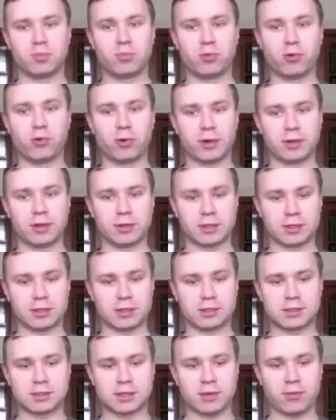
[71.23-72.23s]
point at
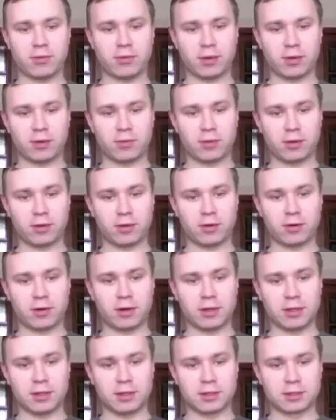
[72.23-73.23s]
something with your
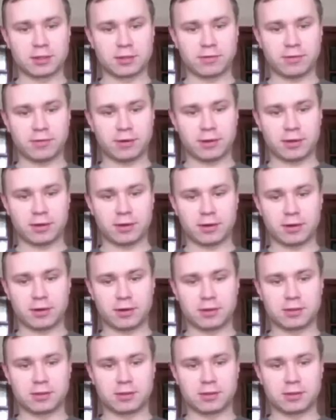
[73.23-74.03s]
index finger.